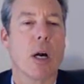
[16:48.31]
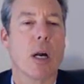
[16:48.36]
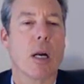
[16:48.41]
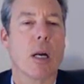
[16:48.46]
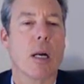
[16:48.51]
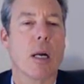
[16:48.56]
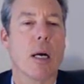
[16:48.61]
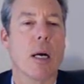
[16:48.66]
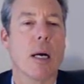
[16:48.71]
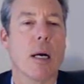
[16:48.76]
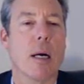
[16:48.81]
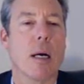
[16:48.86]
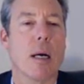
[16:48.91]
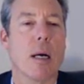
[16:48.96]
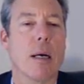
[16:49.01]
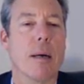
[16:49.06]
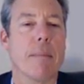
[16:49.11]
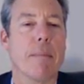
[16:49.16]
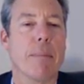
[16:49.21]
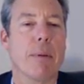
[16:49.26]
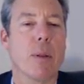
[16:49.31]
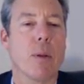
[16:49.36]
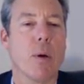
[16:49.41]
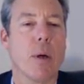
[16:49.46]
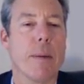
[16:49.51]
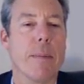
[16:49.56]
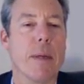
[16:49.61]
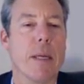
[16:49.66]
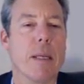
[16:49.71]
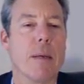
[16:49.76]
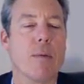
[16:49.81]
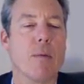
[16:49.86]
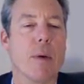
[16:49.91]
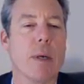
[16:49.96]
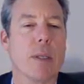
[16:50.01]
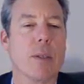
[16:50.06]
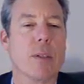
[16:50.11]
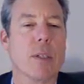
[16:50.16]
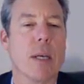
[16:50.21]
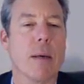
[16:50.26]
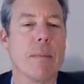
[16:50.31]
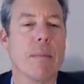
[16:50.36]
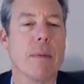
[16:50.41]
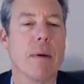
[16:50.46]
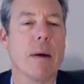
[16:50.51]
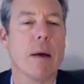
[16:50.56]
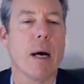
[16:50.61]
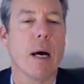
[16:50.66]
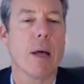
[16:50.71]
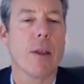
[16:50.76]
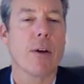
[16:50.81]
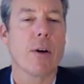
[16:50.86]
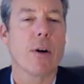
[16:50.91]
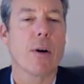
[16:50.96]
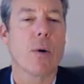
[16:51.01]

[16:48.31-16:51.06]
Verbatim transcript: There are employment with some